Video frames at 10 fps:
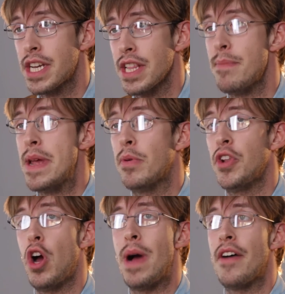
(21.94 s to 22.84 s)
to let people
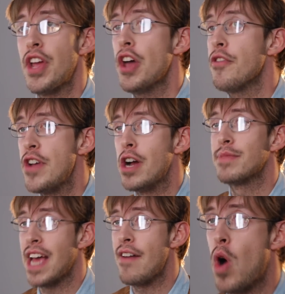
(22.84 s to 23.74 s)
know about the other
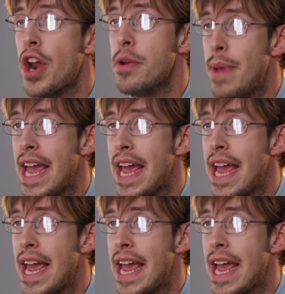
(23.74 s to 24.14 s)
films I've wanted to